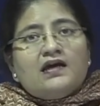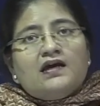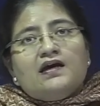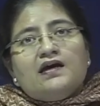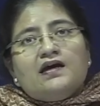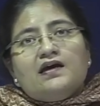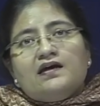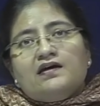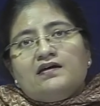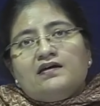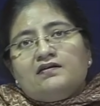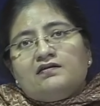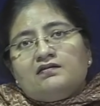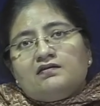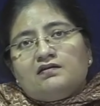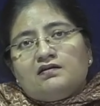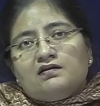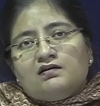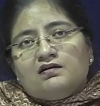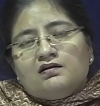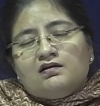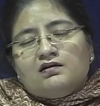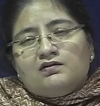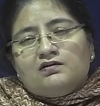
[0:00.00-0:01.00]
And
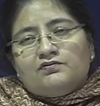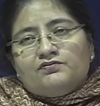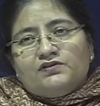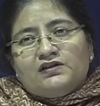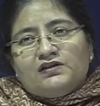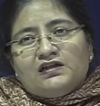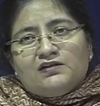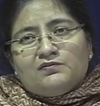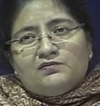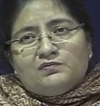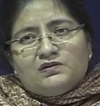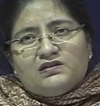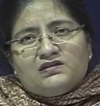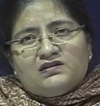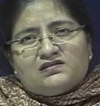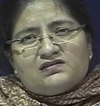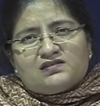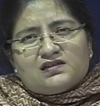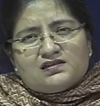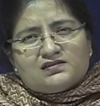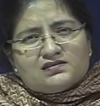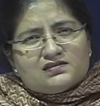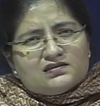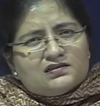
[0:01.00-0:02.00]
we have been
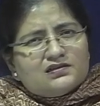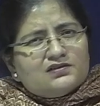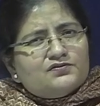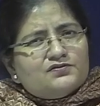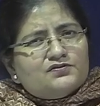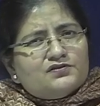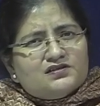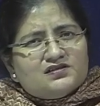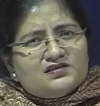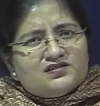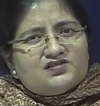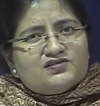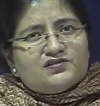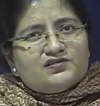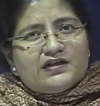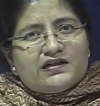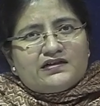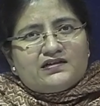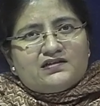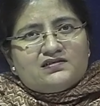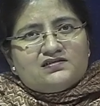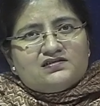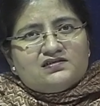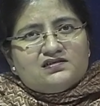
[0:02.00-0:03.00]
discussing different
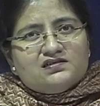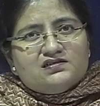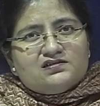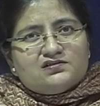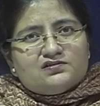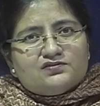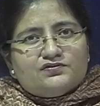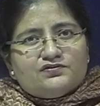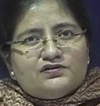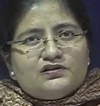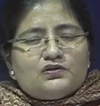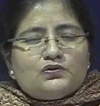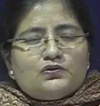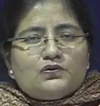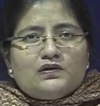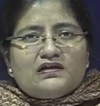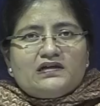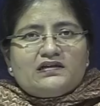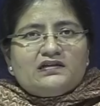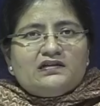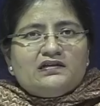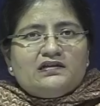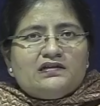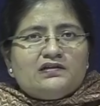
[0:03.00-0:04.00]
strategies of
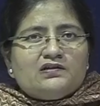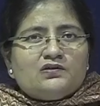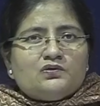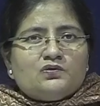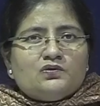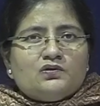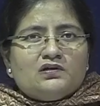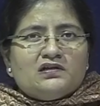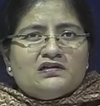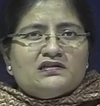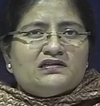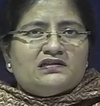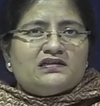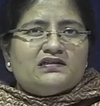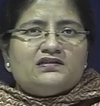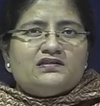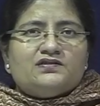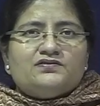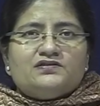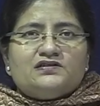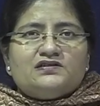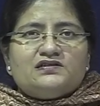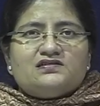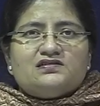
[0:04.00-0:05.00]
inquiry in
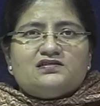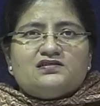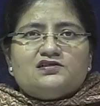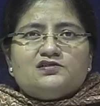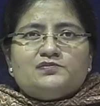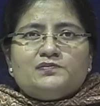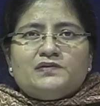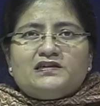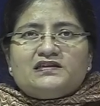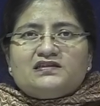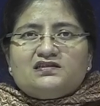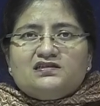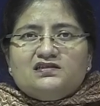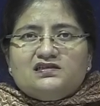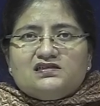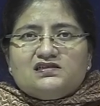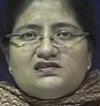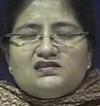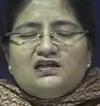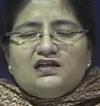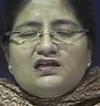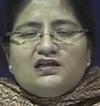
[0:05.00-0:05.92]
qualitative research methods.